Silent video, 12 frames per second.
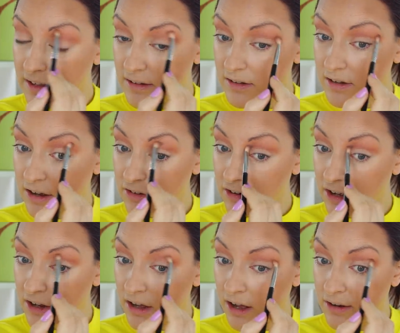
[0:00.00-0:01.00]
is such
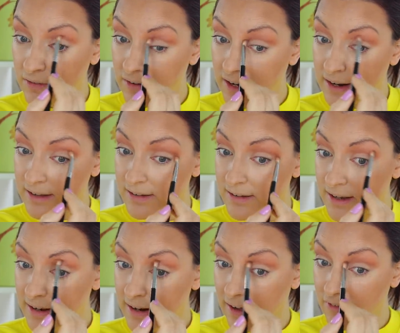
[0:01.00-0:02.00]
an
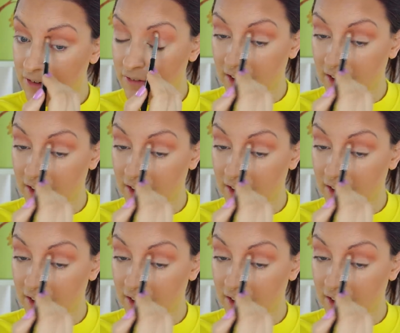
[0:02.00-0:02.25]
unrealistic level